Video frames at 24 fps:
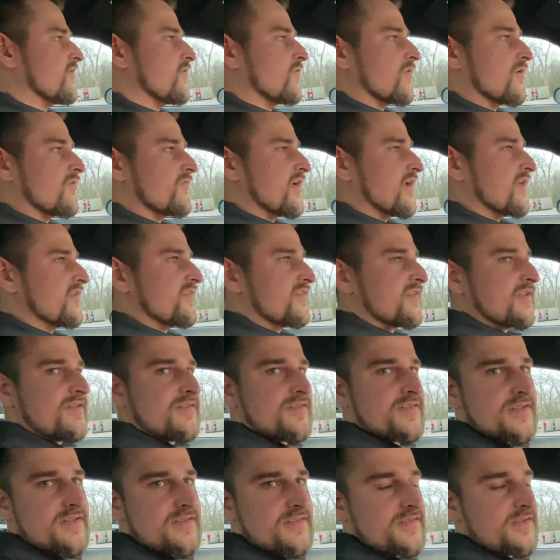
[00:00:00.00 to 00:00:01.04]
Corvette
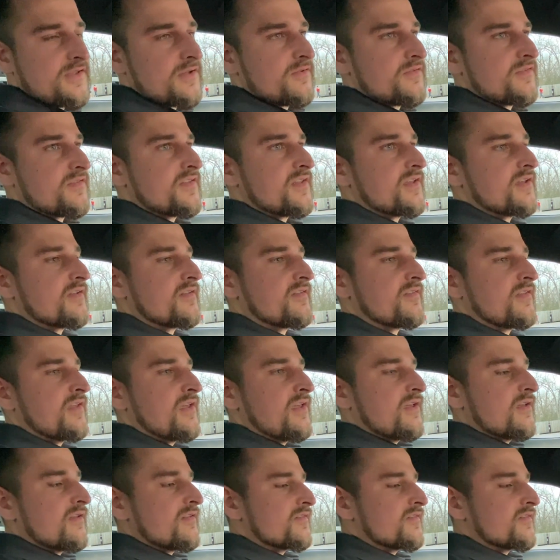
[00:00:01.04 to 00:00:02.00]
C6 Z06.